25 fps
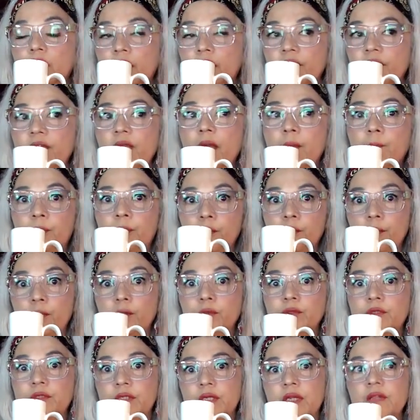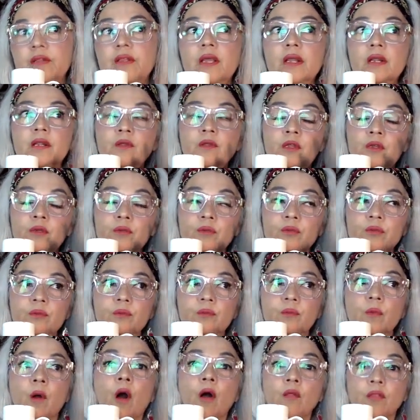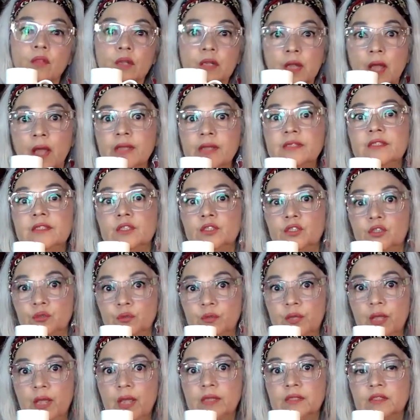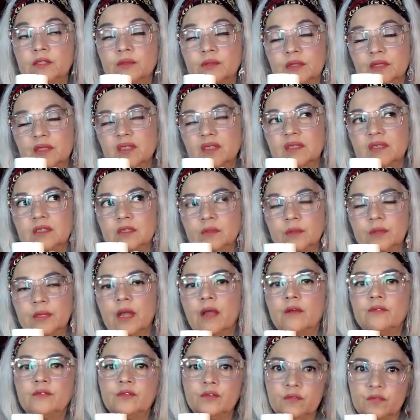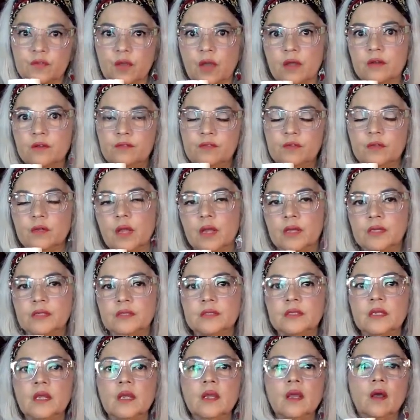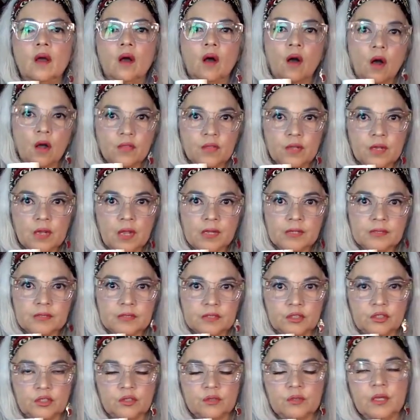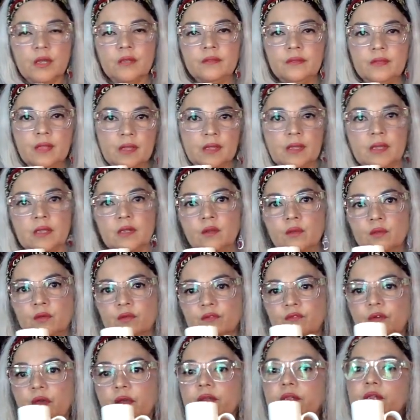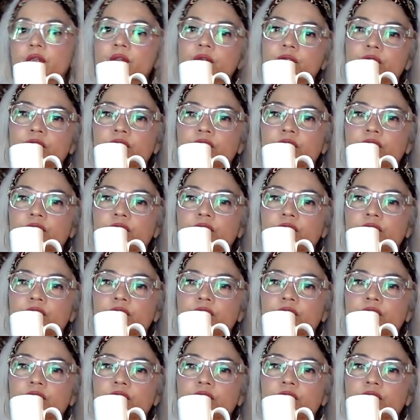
that promotes it and then you all the likes that you get so it's good to do it after you've gotten a few likes all the likes that you get they get notified that you